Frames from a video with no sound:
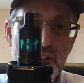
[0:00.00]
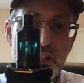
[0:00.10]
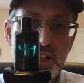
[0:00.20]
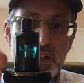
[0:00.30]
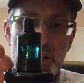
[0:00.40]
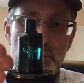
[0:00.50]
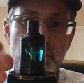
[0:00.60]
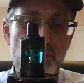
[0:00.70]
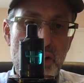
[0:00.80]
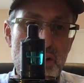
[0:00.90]
looking. You get them
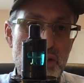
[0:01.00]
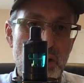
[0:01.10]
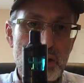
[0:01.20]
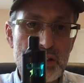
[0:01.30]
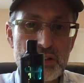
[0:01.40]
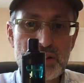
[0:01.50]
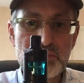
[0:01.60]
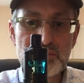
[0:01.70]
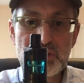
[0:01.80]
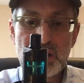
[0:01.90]
in various colors.
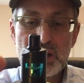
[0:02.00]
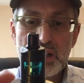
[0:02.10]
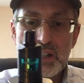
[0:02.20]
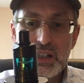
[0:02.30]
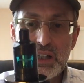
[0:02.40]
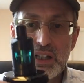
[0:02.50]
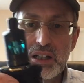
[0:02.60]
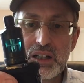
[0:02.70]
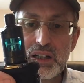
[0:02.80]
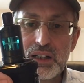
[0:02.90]

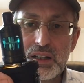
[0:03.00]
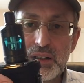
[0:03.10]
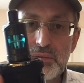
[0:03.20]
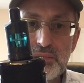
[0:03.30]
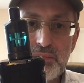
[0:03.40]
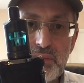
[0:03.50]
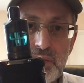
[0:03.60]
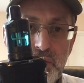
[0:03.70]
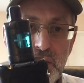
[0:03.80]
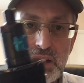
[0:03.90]

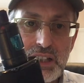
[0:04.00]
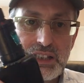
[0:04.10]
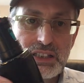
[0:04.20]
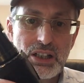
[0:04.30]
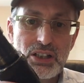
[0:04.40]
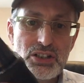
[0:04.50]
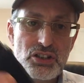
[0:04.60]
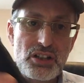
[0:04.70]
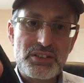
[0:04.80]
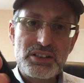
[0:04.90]
This is a
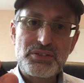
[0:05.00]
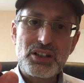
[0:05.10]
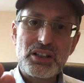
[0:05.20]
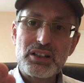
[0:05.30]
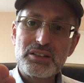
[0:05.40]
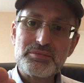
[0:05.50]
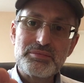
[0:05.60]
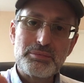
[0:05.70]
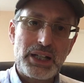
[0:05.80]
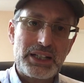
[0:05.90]
conservative color,
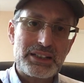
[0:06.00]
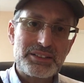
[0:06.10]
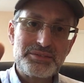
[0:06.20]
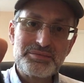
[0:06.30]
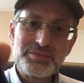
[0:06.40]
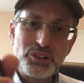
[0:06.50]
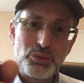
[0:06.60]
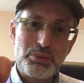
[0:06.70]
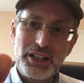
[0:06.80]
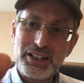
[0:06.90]
black,
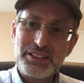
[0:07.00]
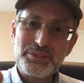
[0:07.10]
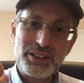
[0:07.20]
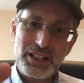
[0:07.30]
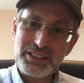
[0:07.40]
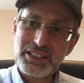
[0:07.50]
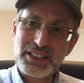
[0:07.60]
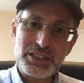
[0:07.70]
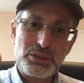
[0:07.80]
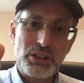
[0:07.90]
all black. I
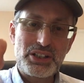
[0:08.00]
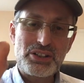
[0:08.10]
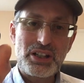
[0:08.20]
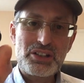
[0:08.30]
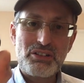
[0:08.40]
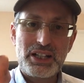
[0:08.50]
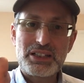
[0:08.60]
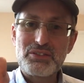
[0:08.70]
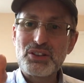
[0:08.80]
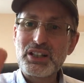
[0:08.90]
think it's quite
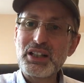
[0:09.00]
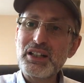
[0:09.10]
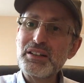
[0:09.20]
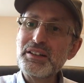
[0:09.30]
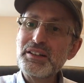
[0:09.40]
attractive looking.